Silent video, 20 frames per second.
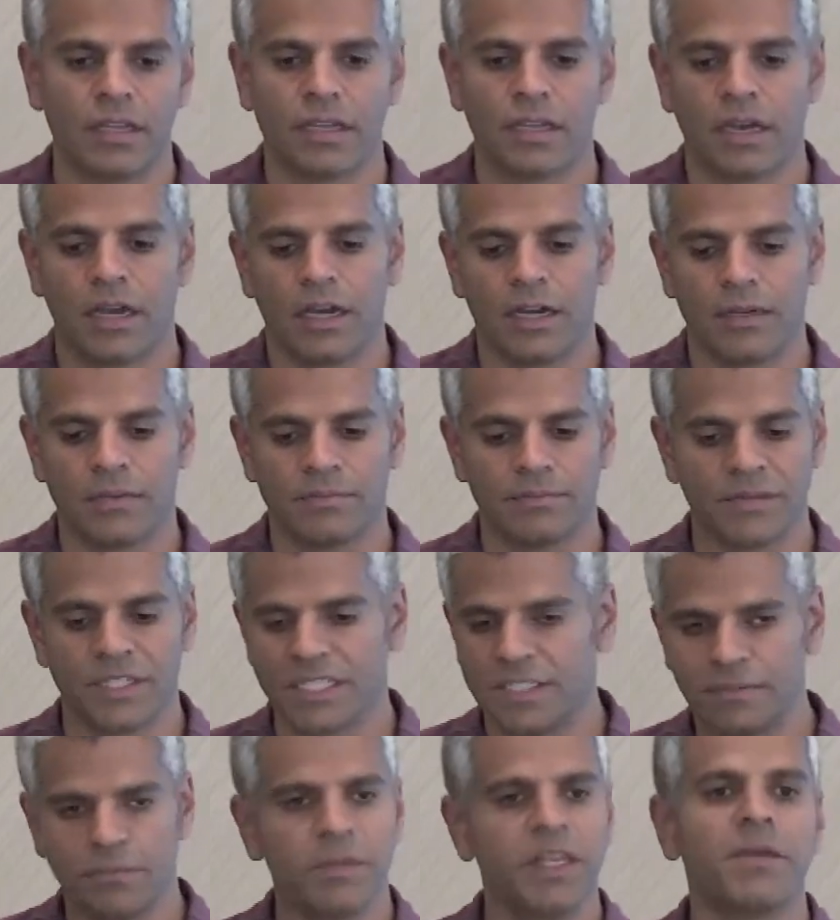um,
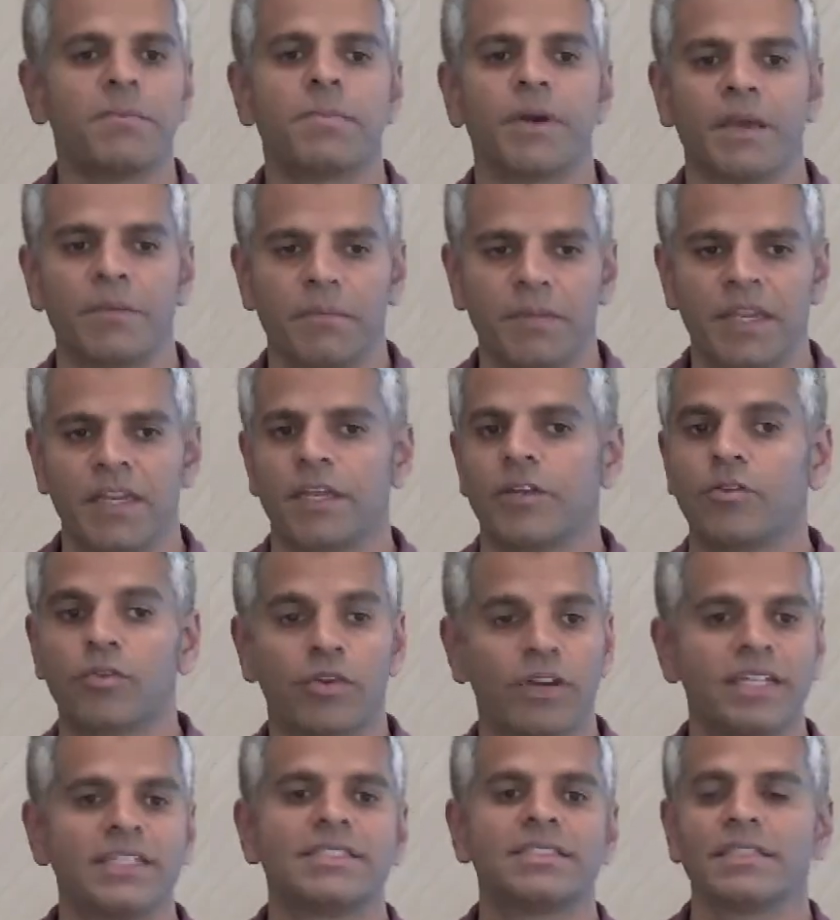is minute by minute or
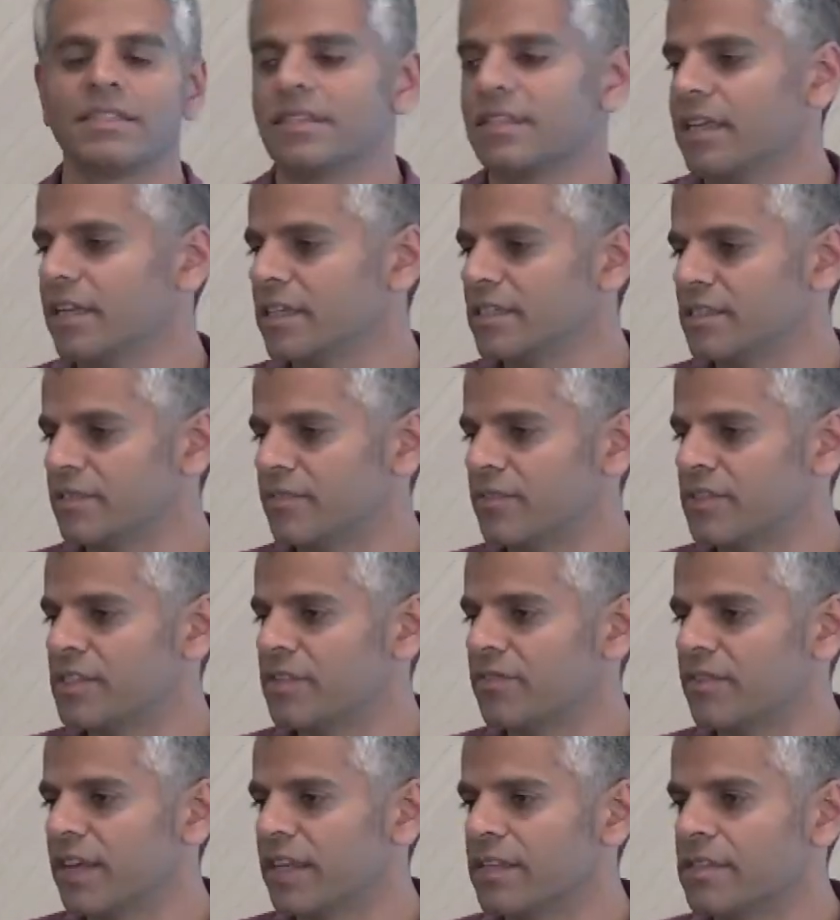instantaneous if it's
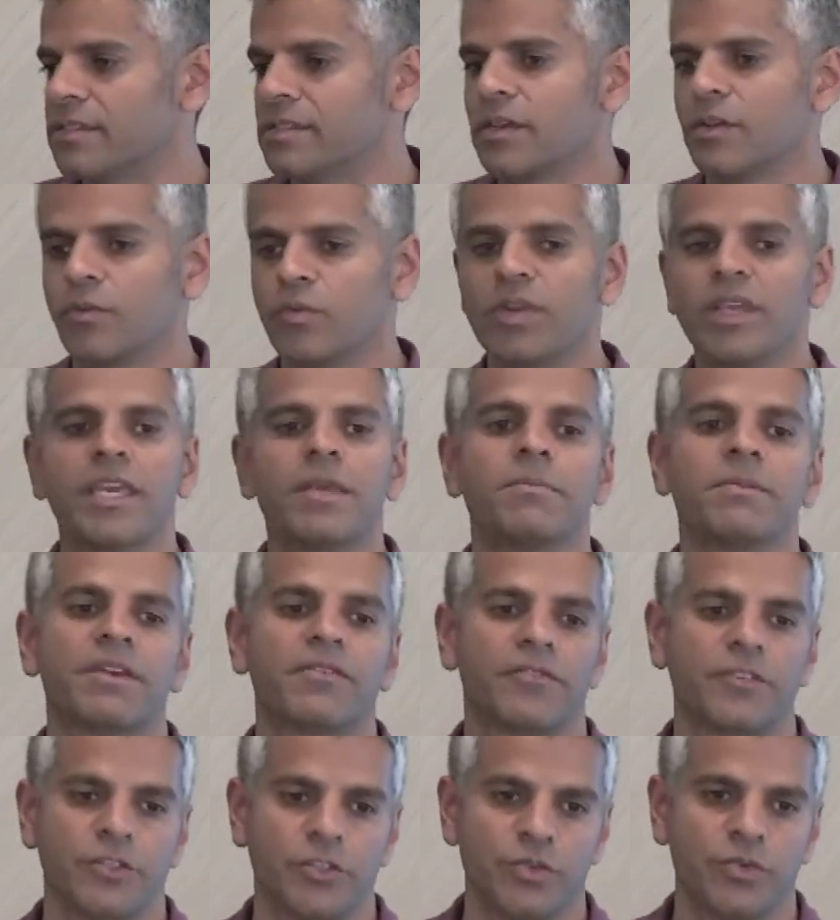events. We keep that
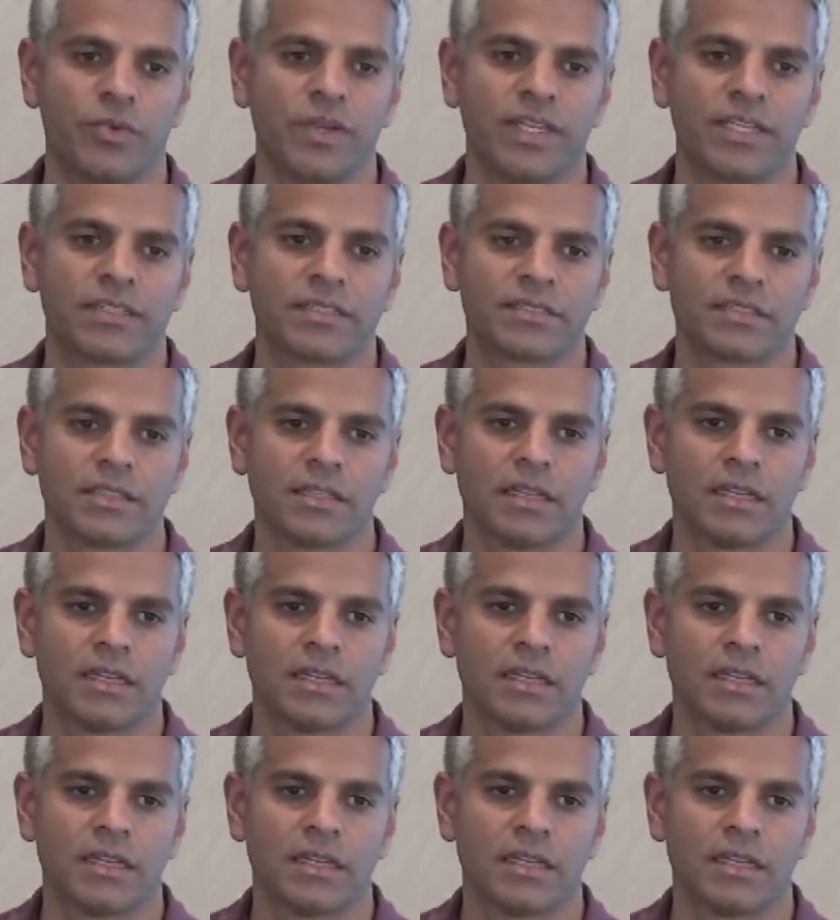for two weeks.